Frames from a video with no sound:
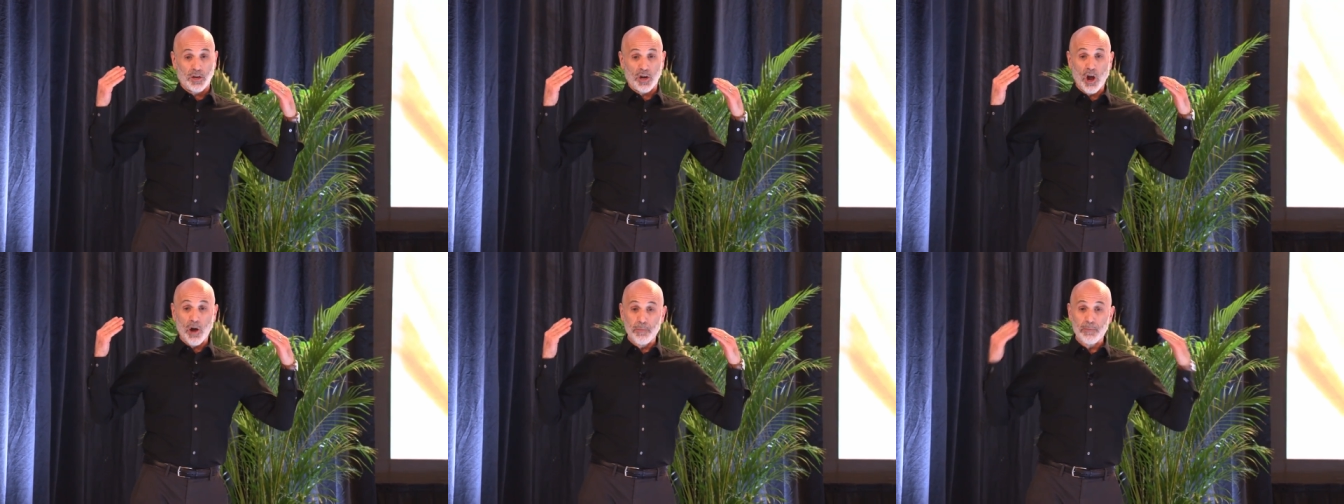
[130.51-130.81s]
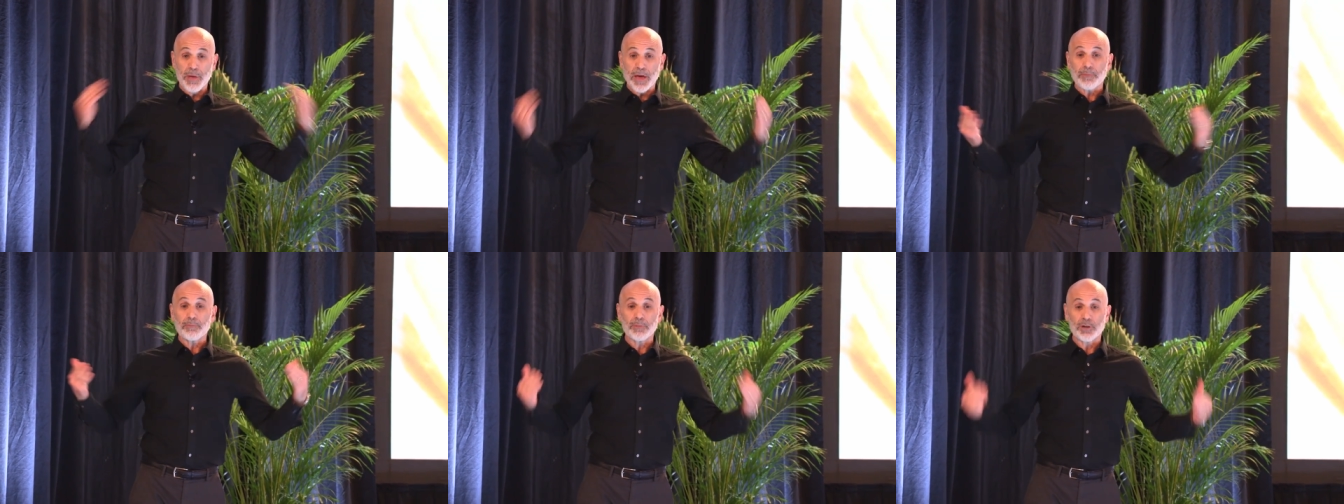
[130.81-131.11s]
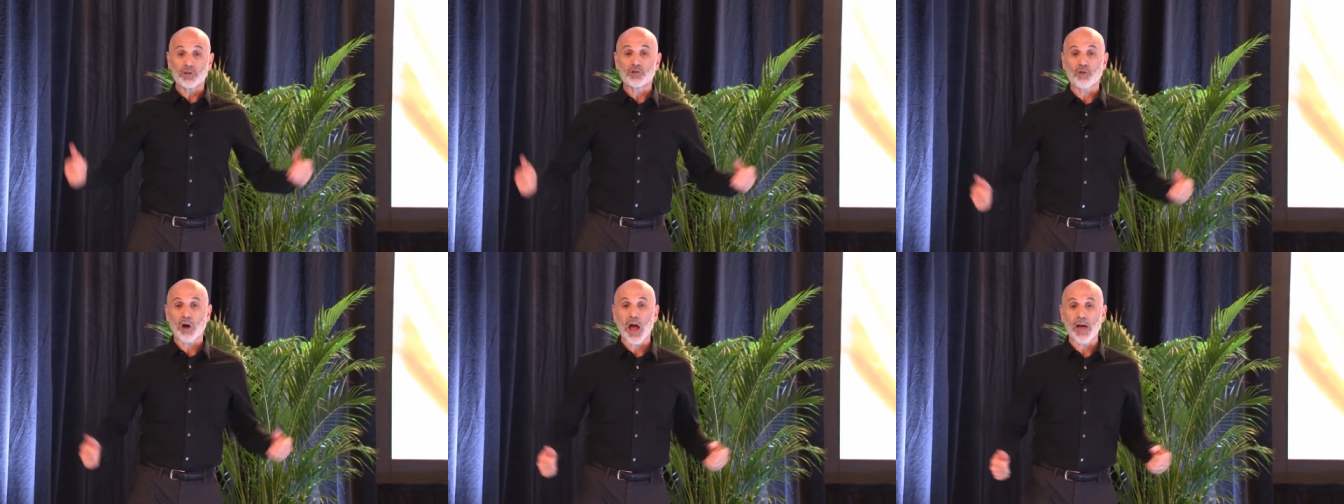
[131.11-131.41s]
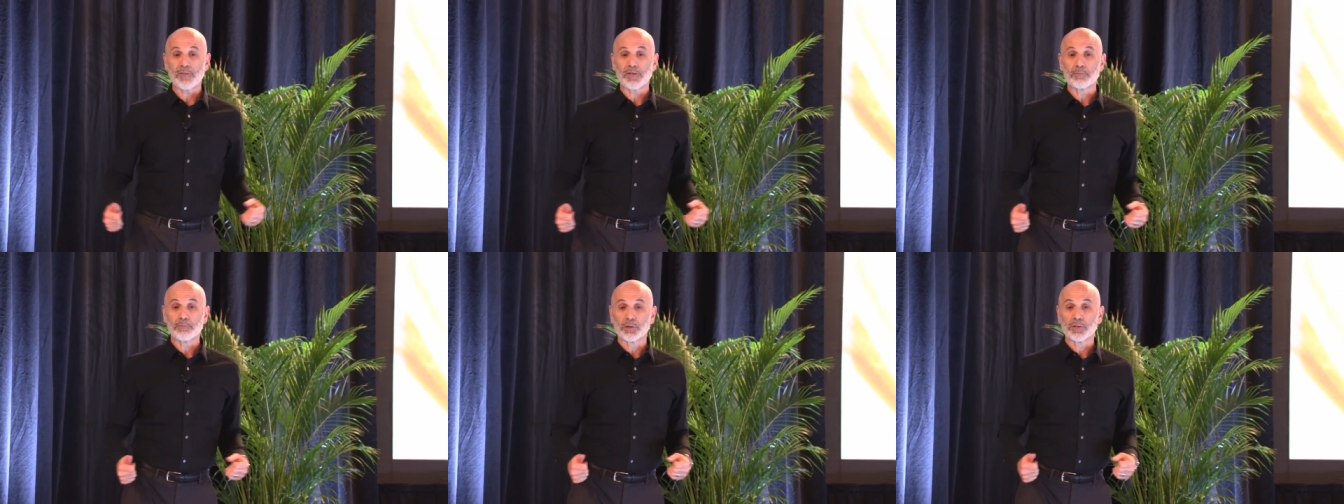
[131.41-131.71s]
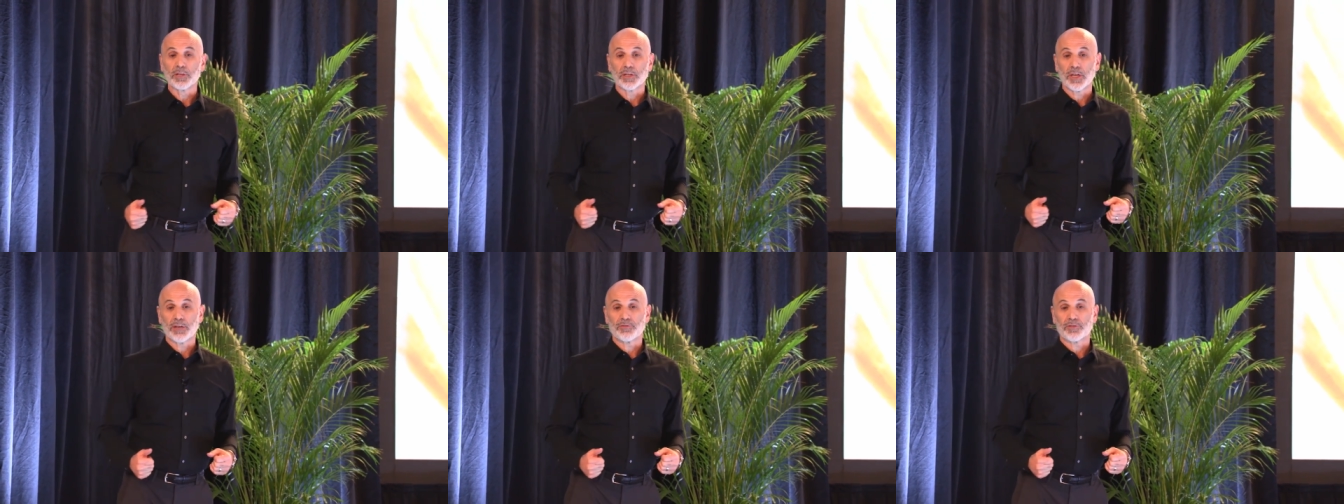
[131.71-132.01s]
commitment driving
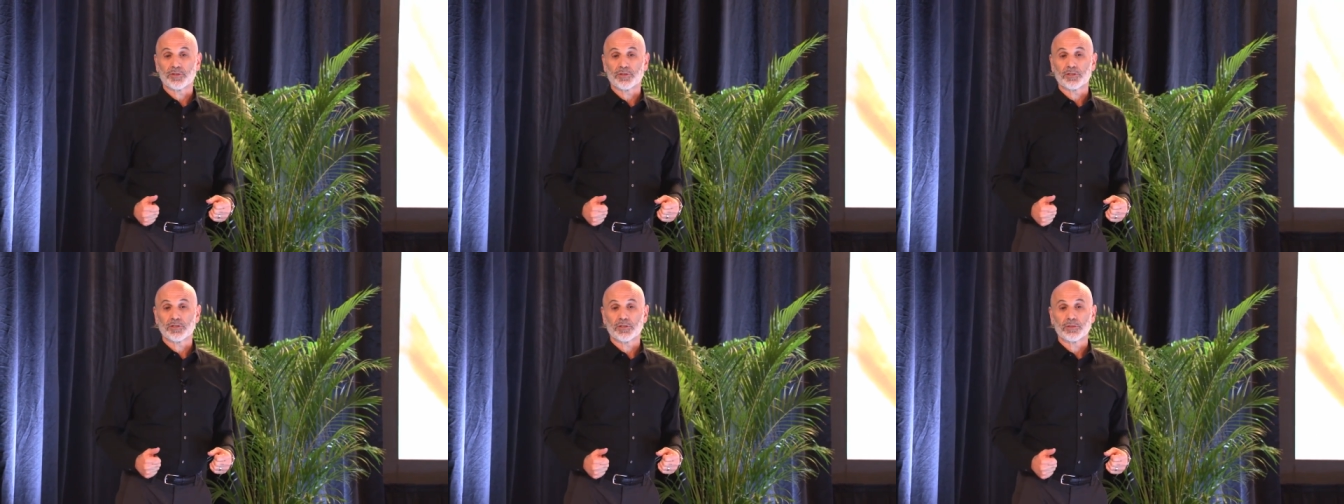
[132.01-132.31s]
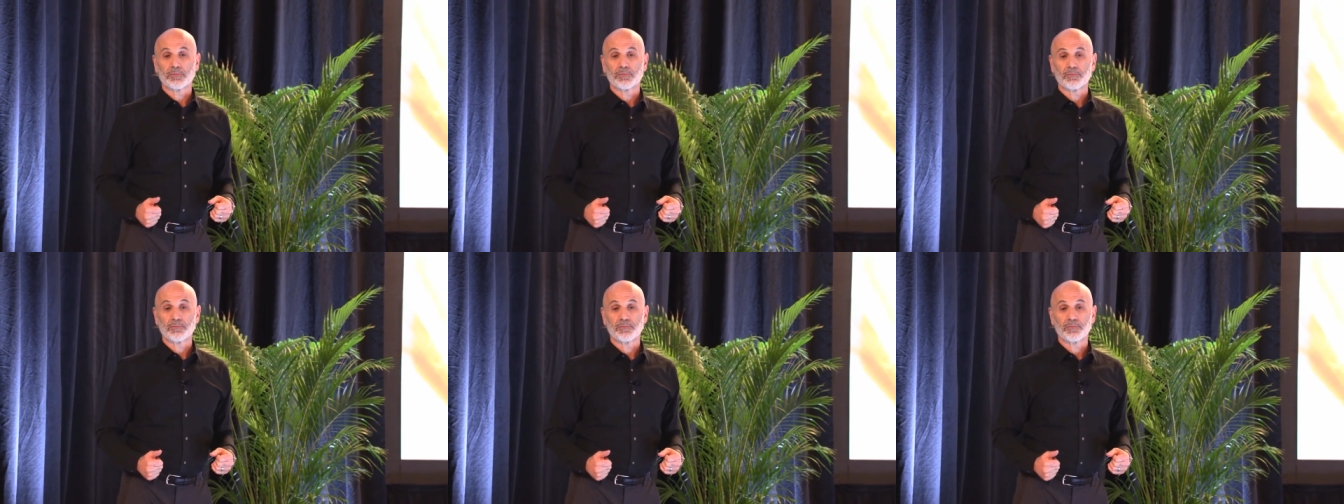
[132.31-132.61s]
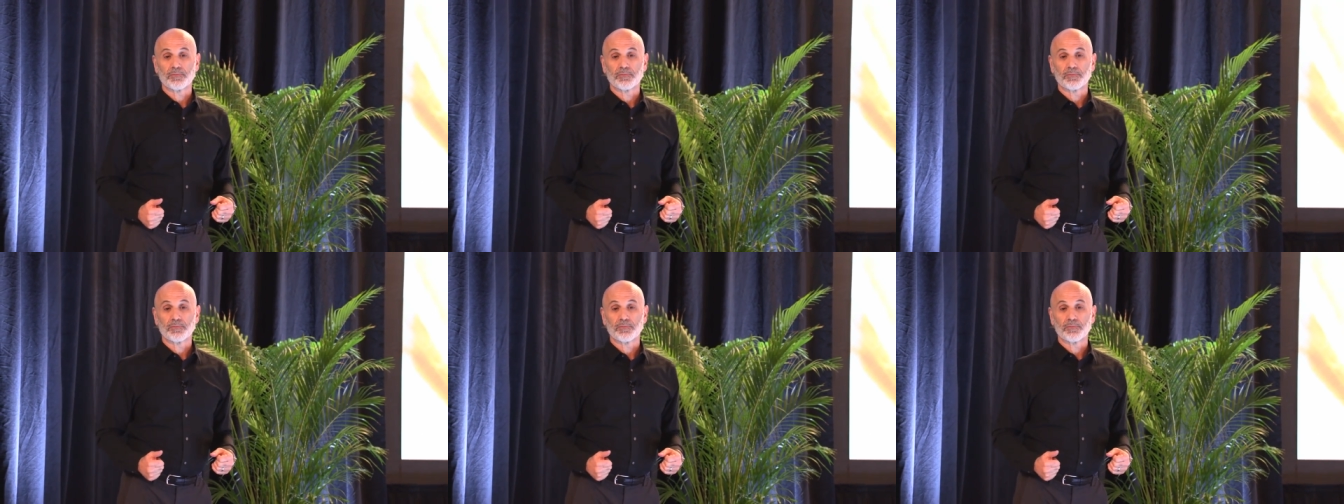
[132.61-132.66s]
beliefs.